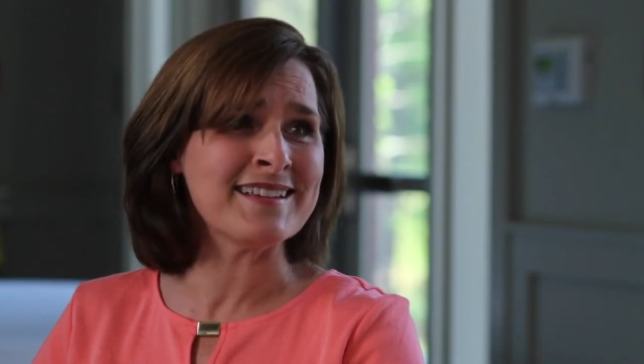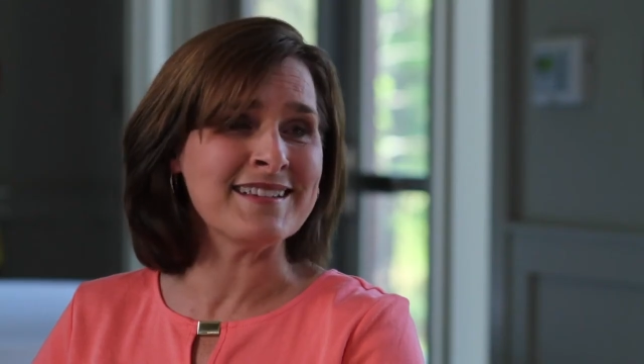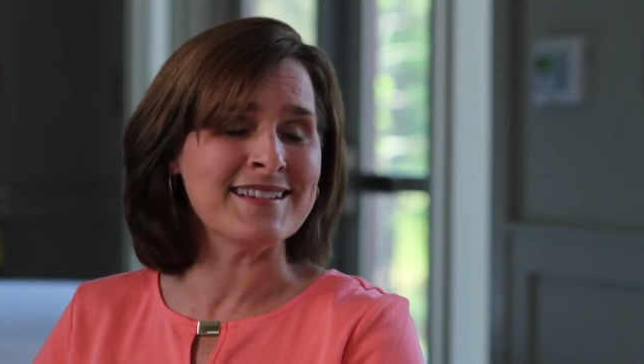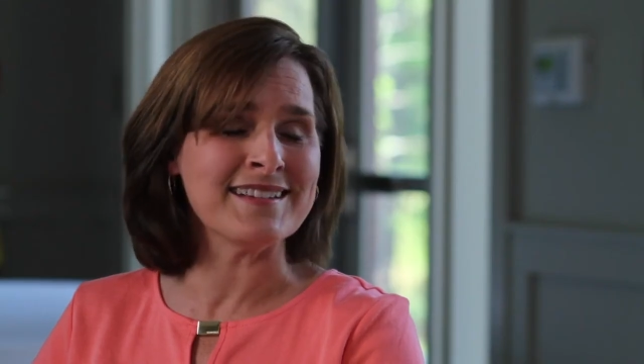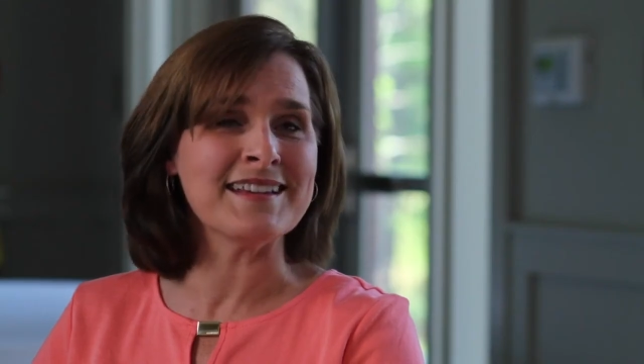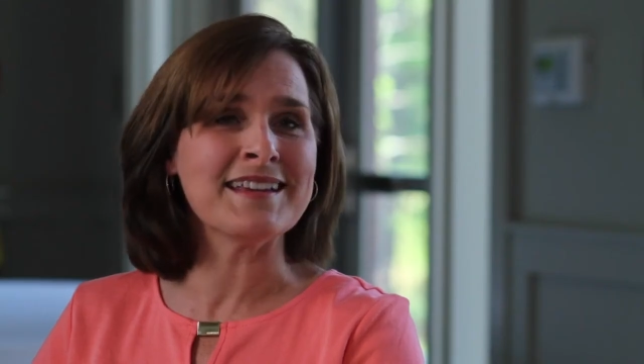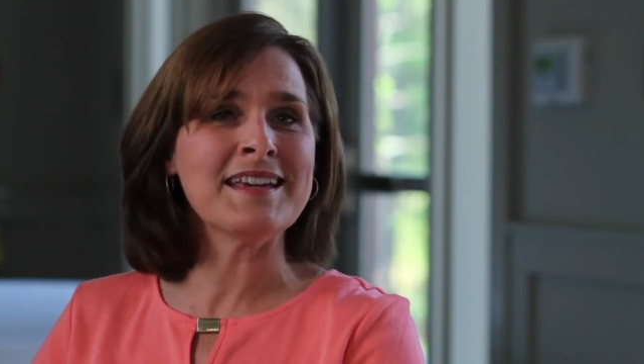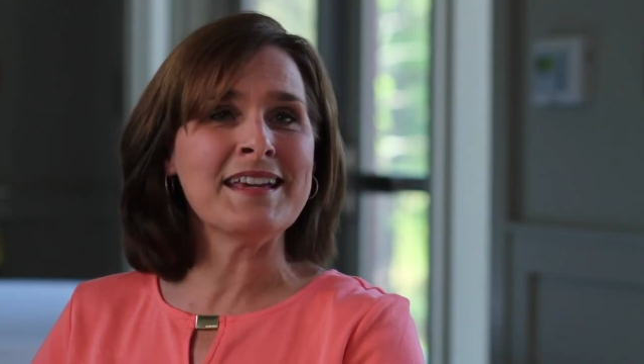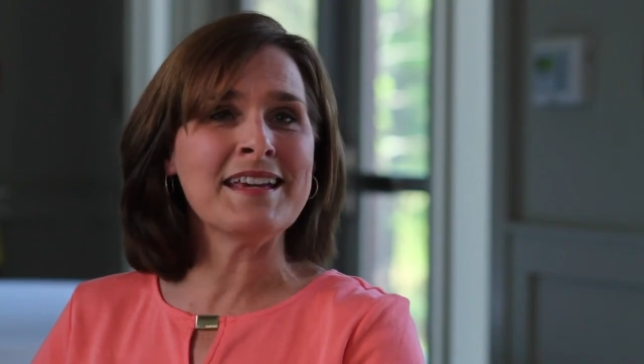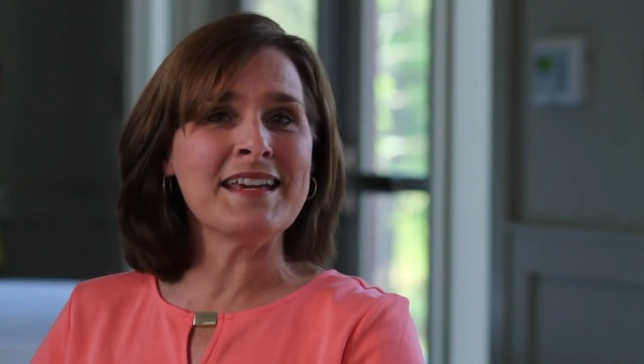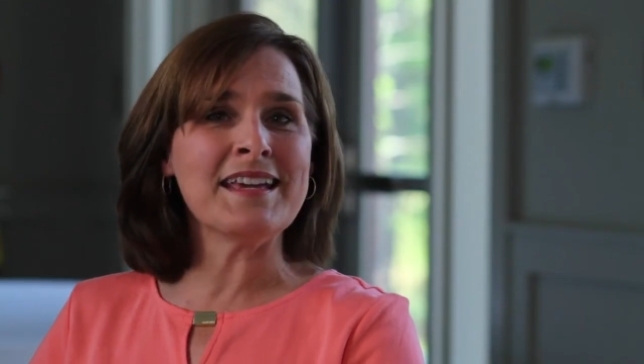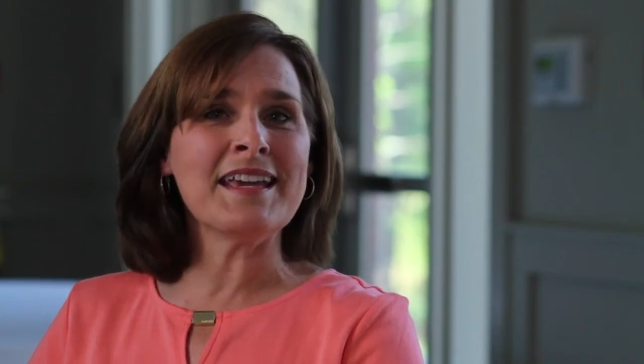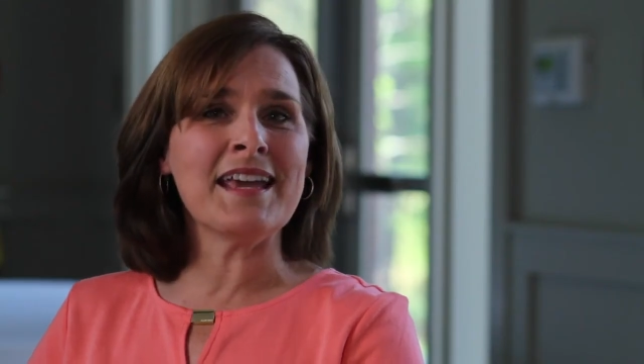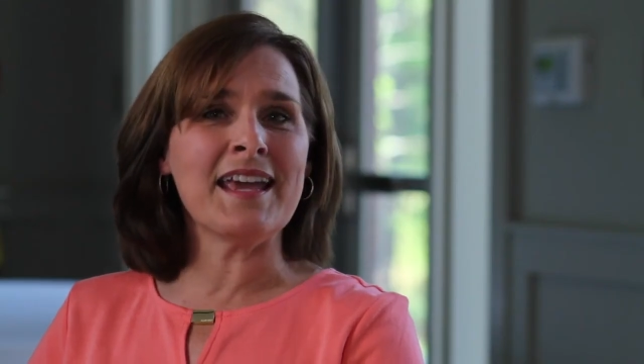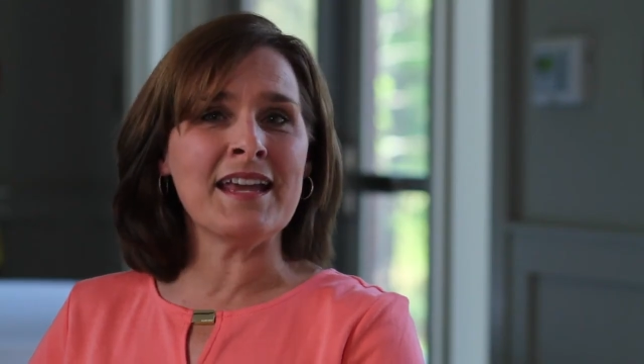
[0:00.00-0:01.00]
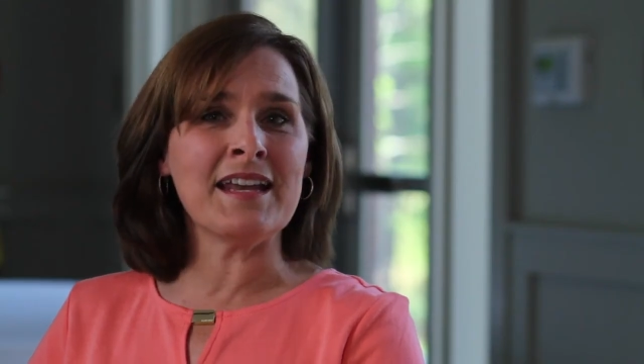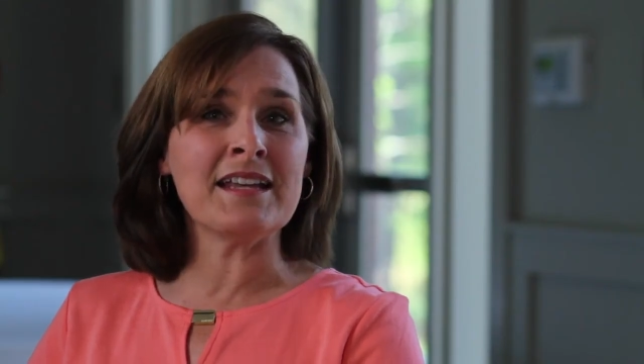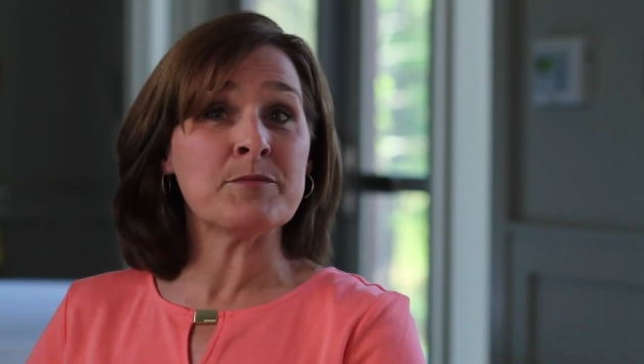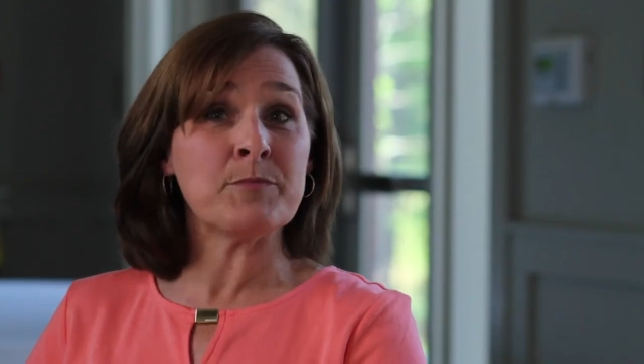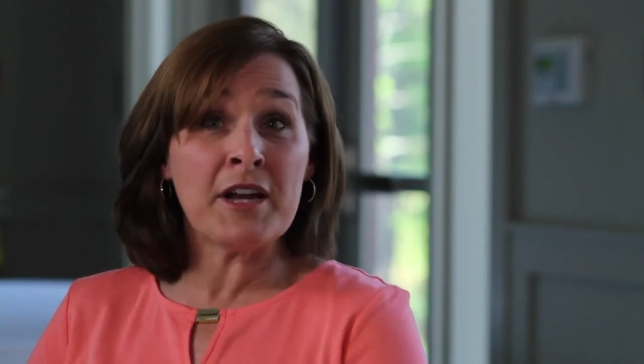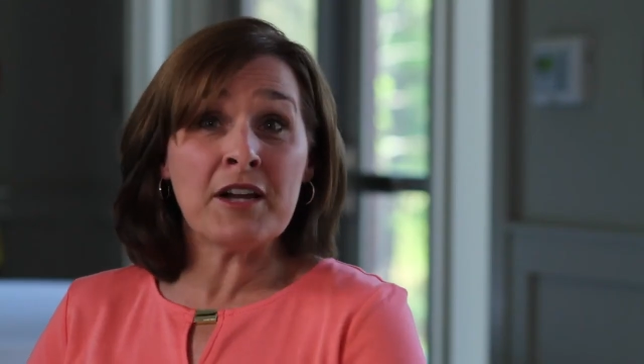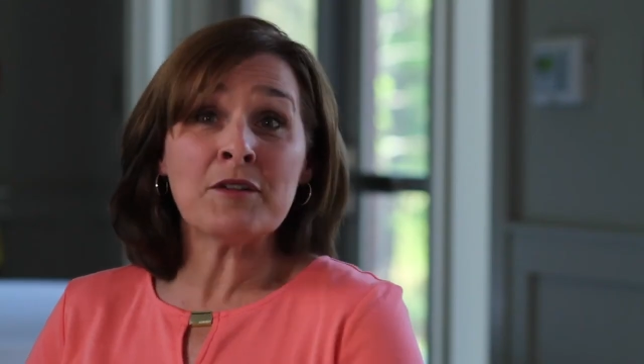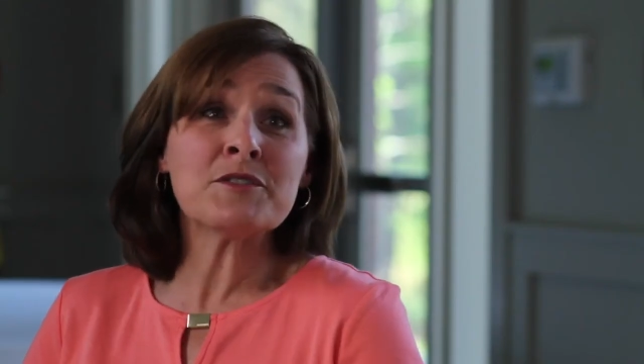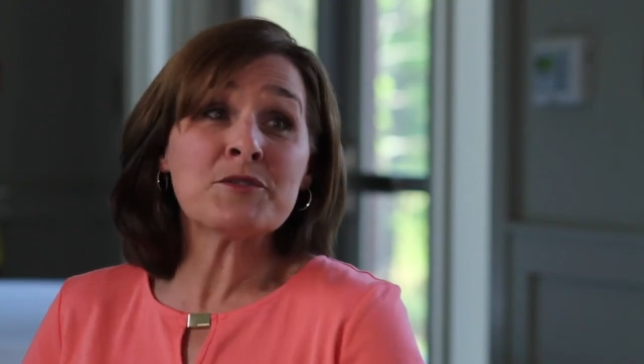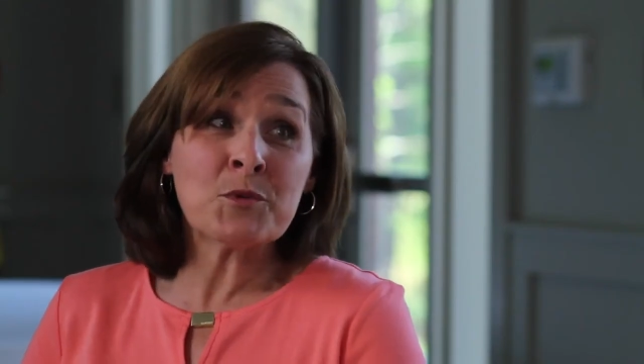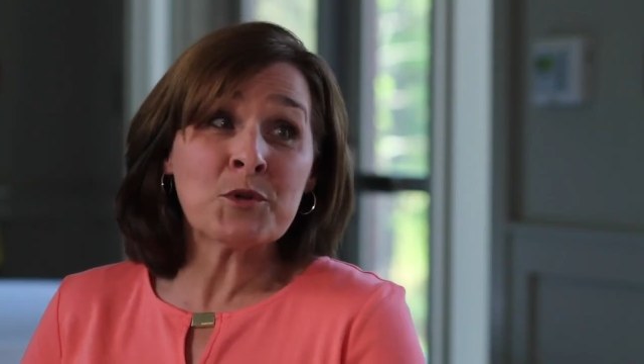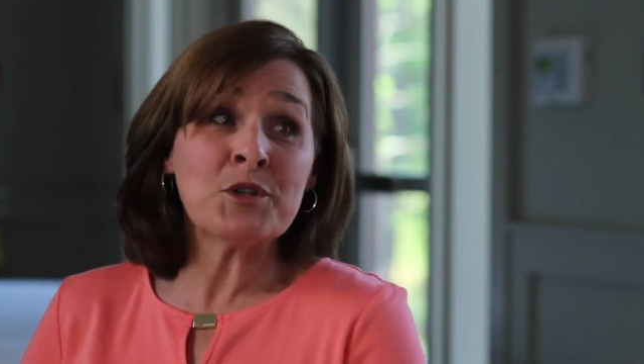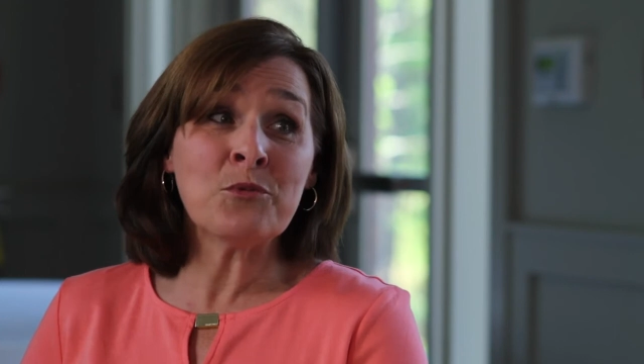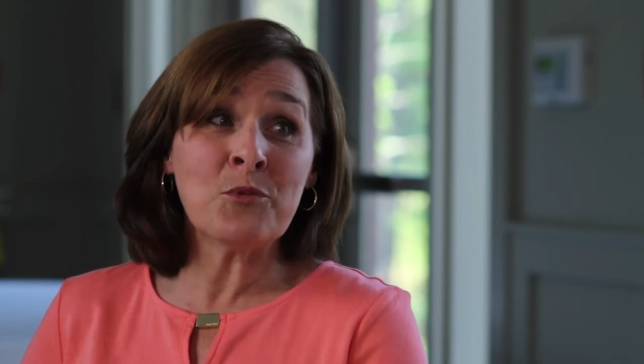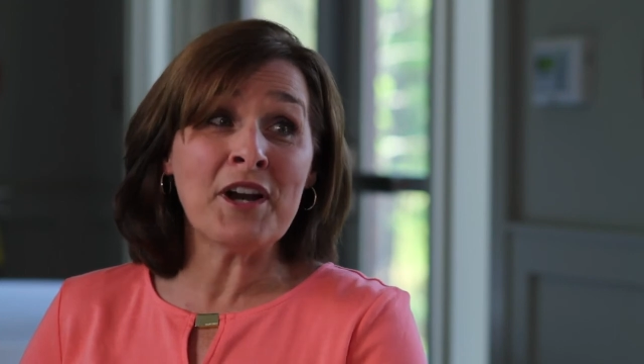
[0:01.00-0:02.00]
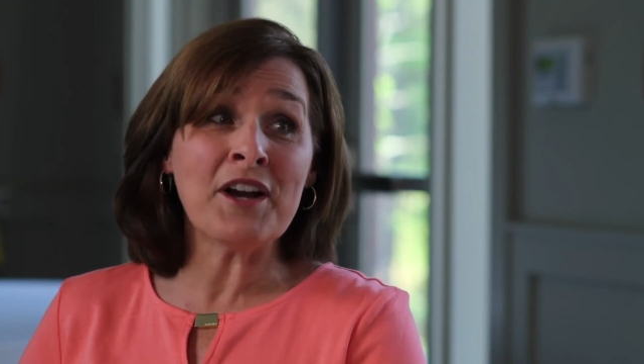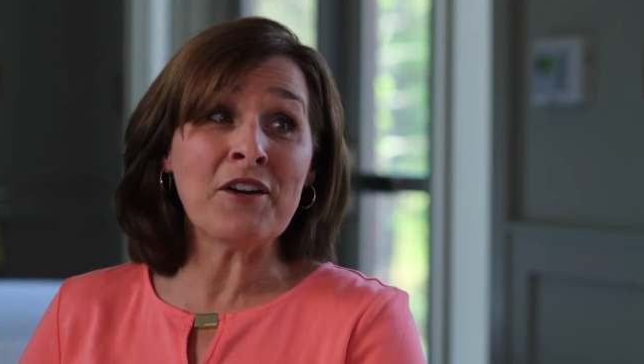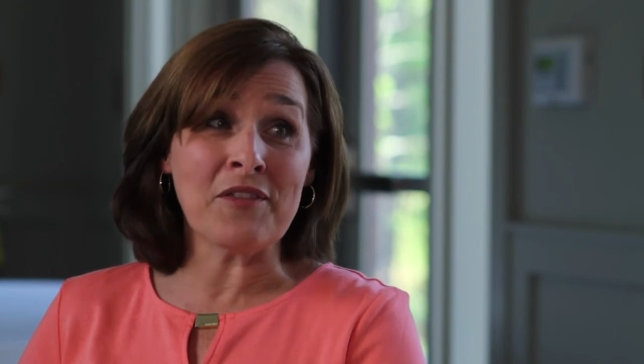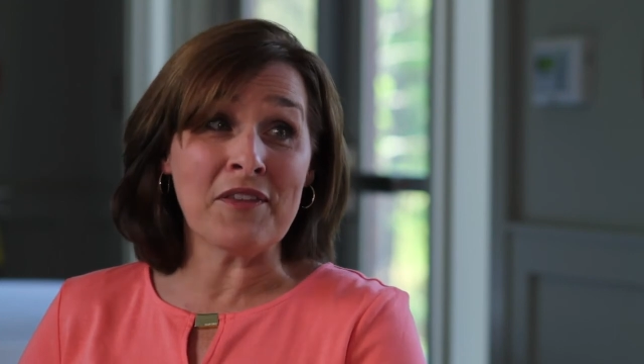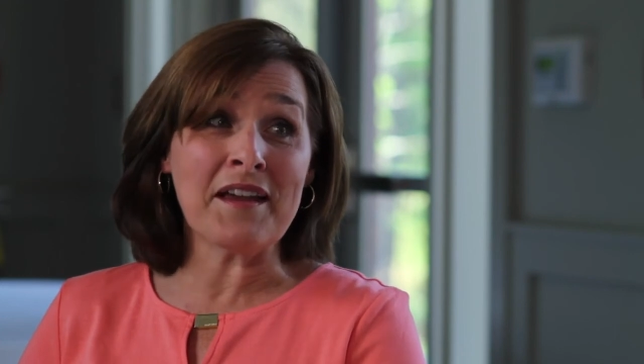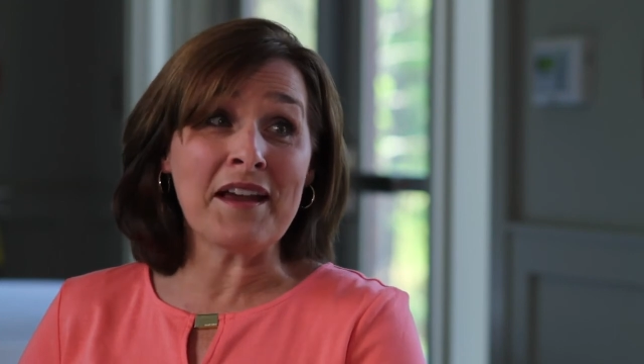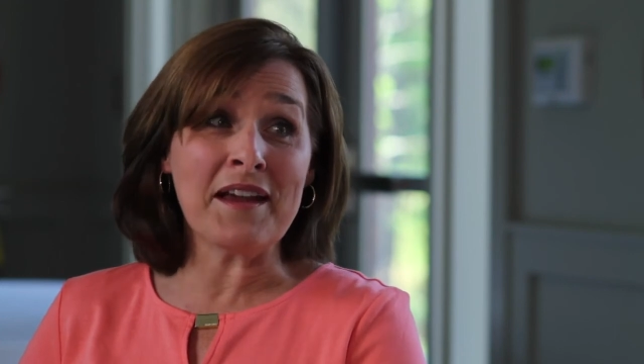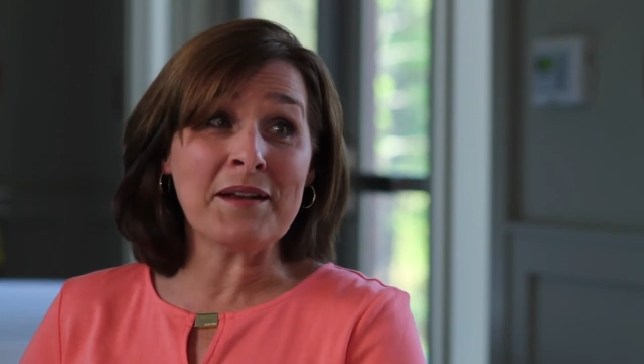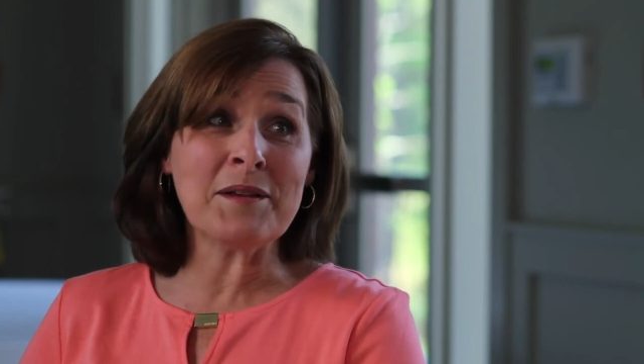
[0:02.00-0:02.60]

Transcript: and as parents we're aware of that,